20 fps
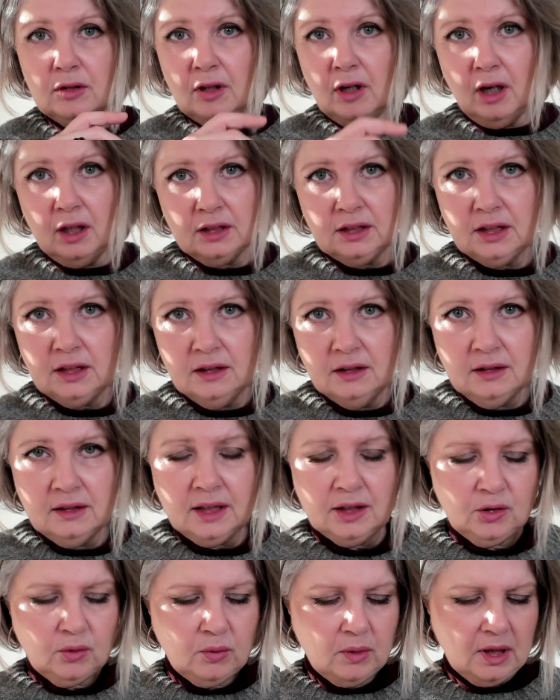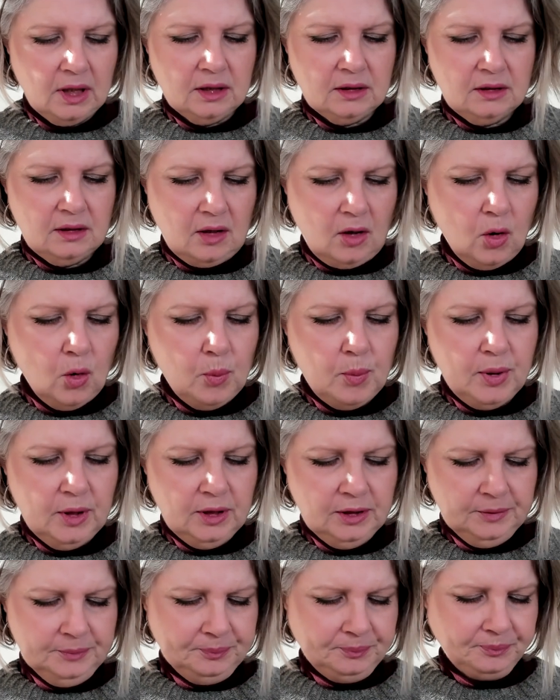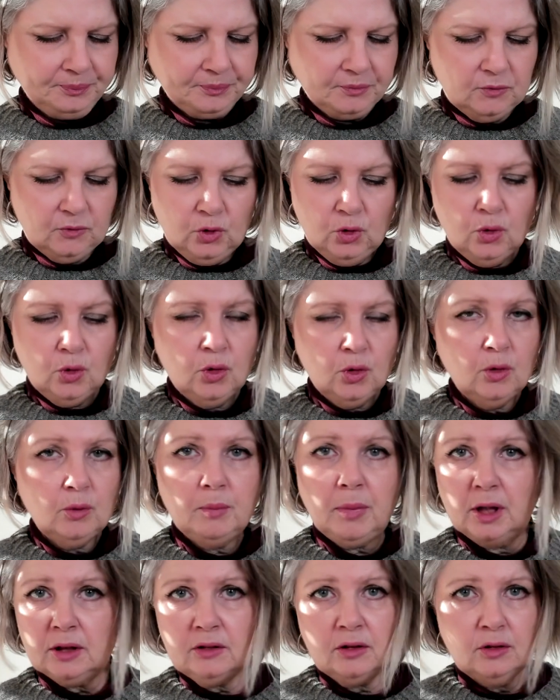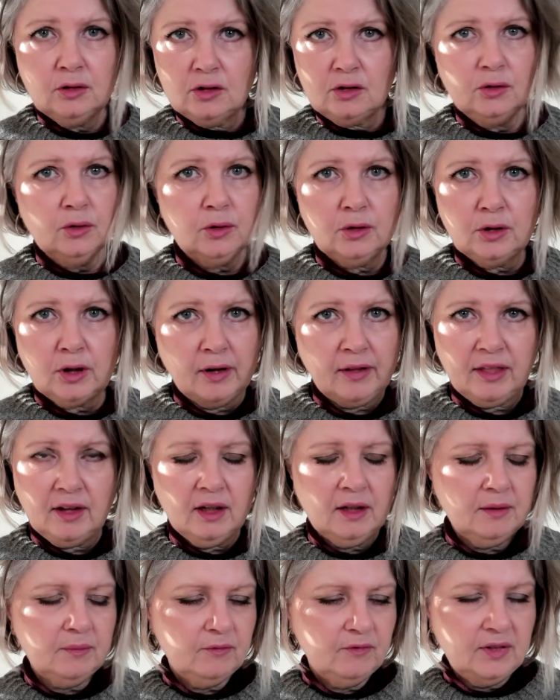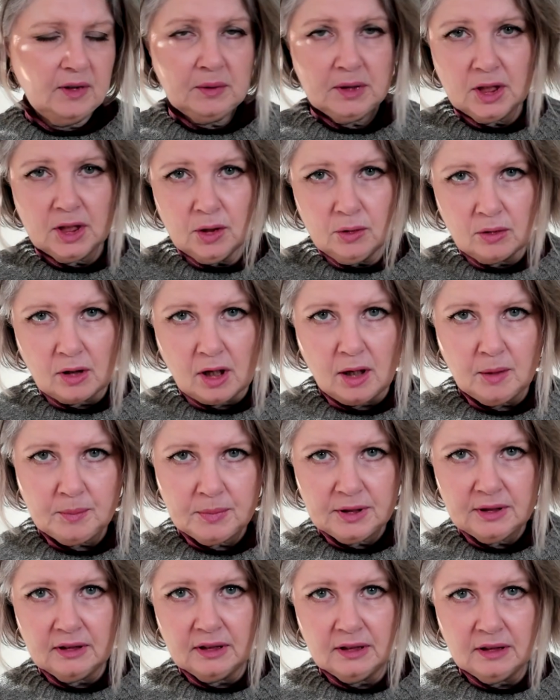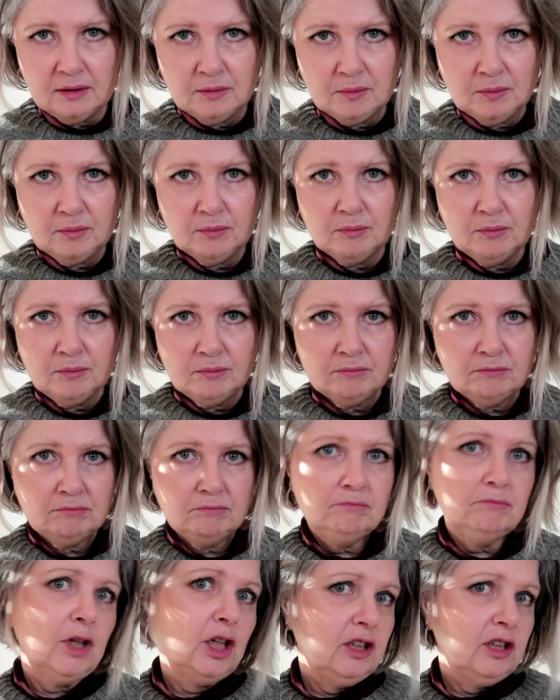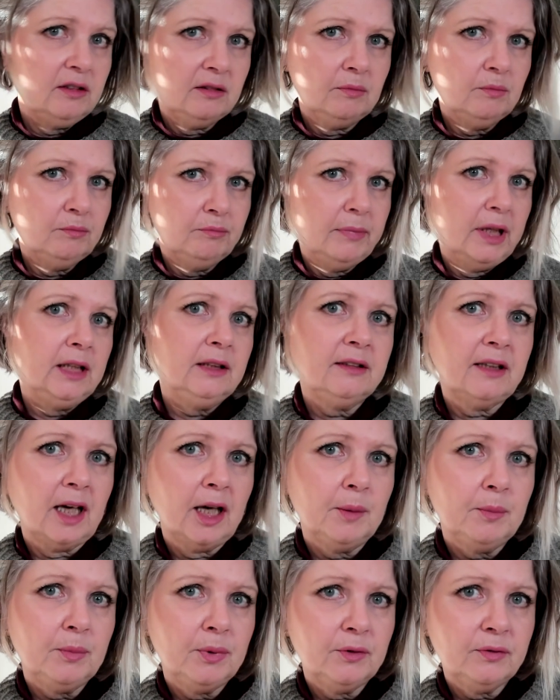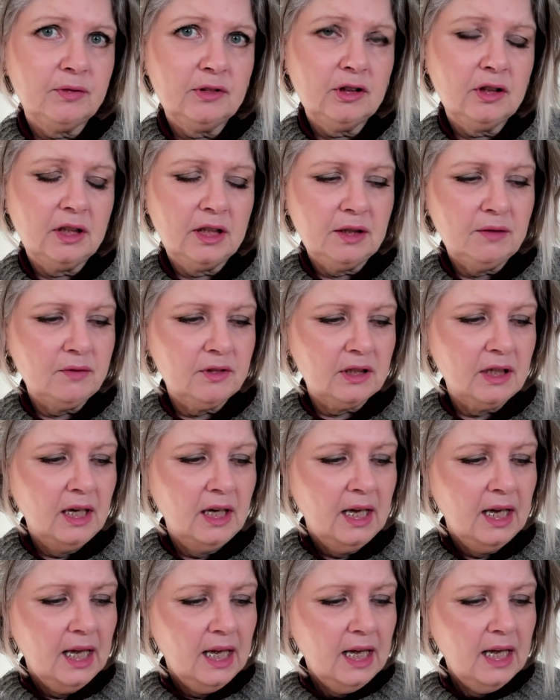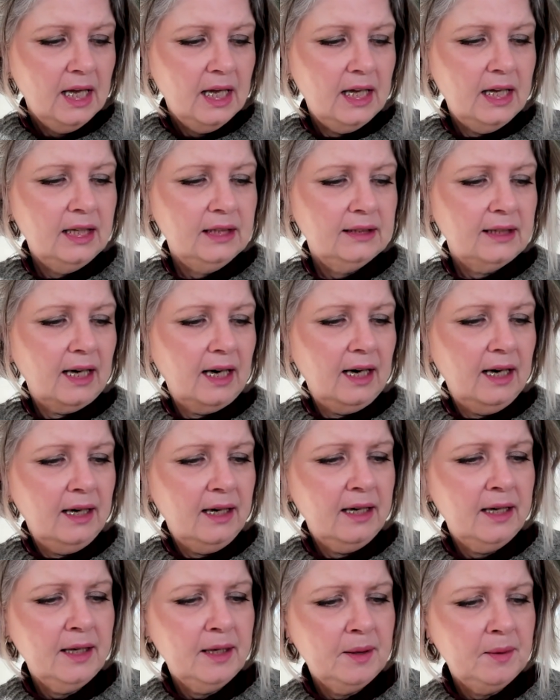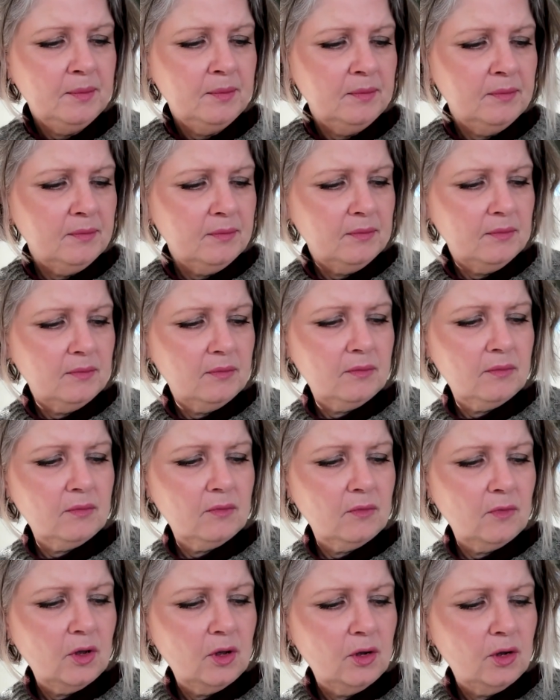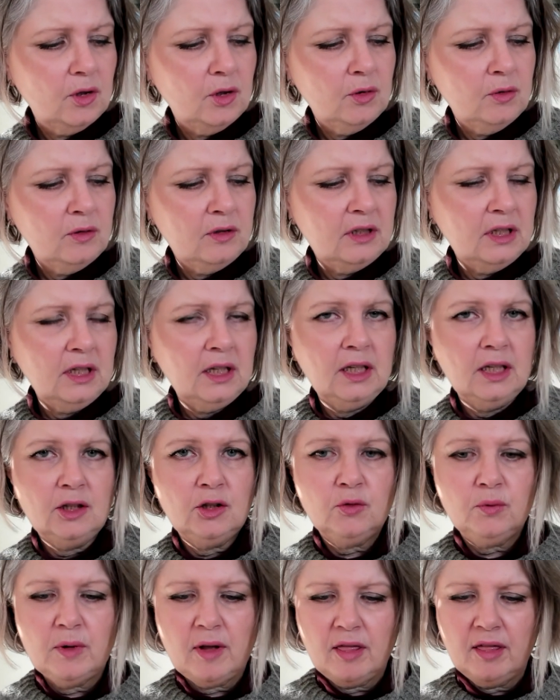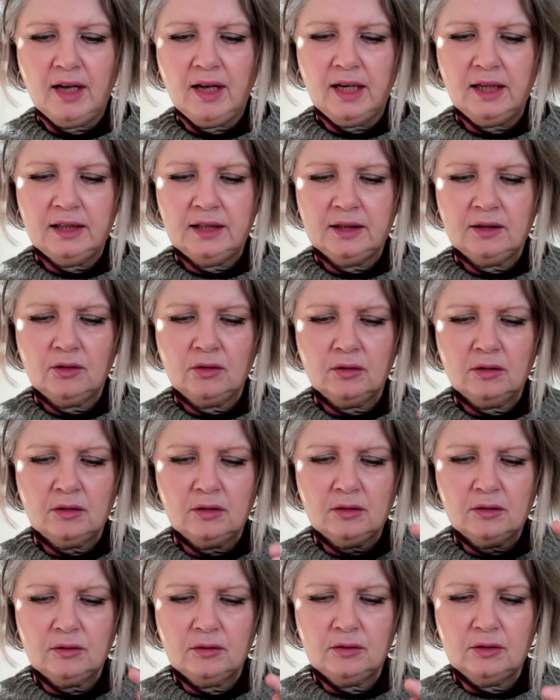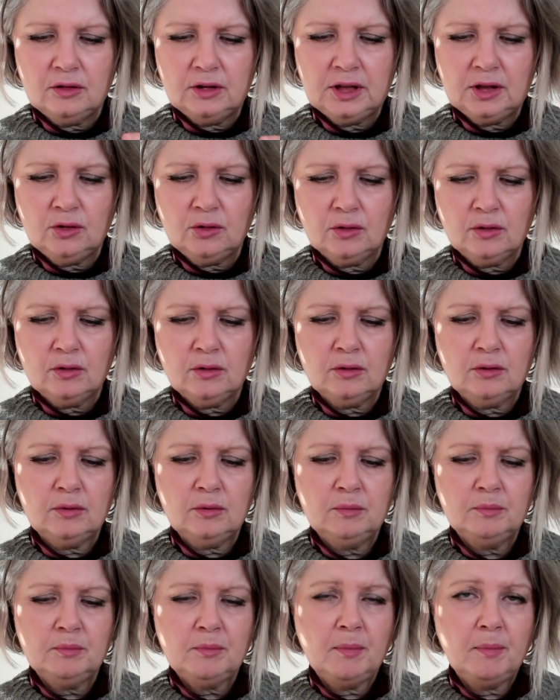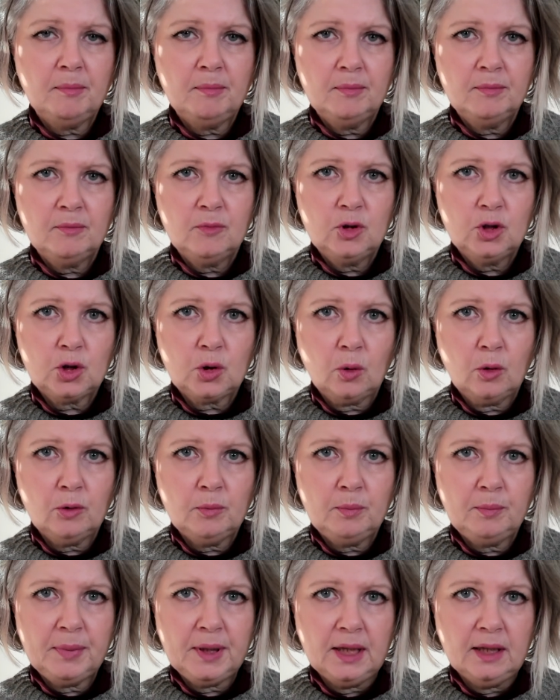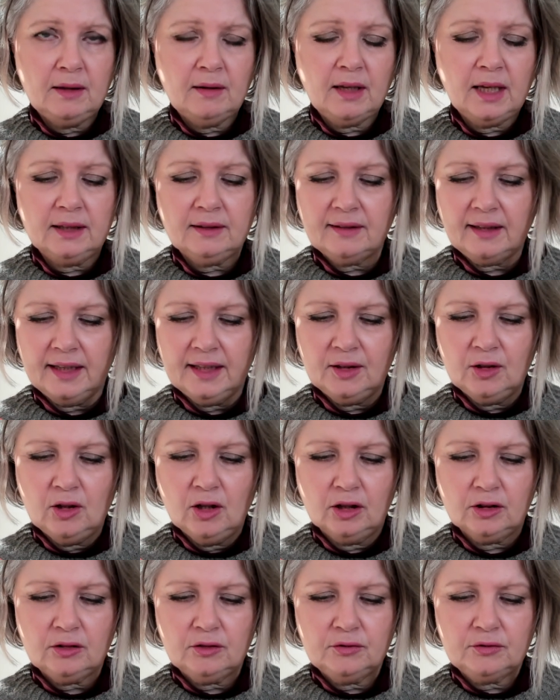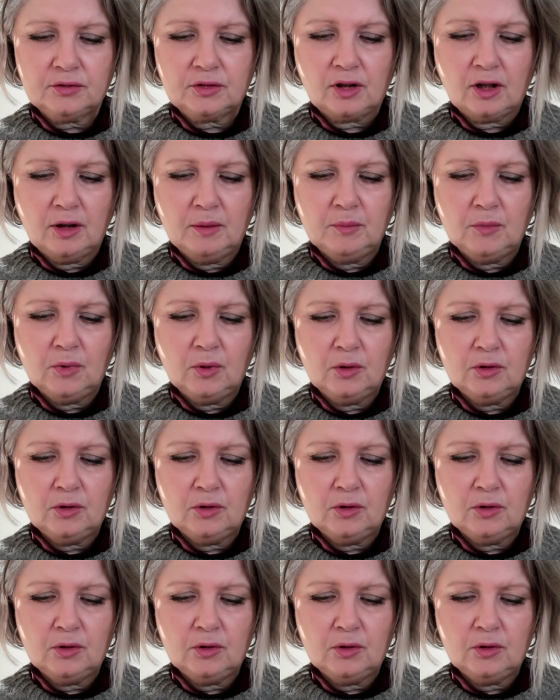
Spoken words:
cardigan that was open, no buttons, no nothing, very cropped and bell type of sleeves, and I'm using it with the little shawl pin that I got from